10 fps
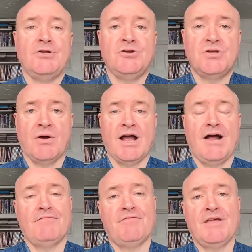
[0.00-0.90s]
and you don't
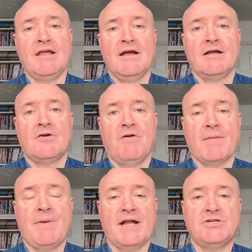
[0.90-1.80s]
have the
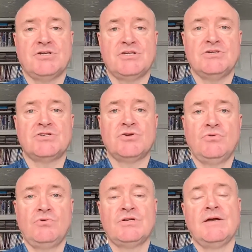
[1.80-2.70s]
correct patches
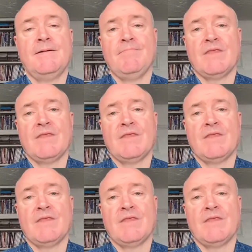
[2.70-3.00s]
installed.